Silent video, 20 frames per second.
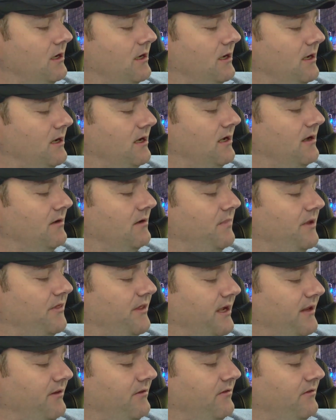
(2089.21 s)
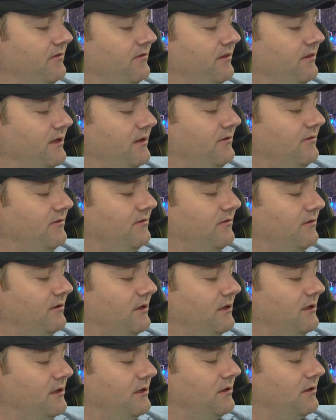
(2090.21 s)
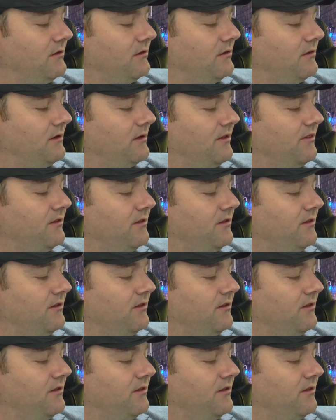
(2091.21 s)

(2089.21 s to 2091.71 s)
But that's I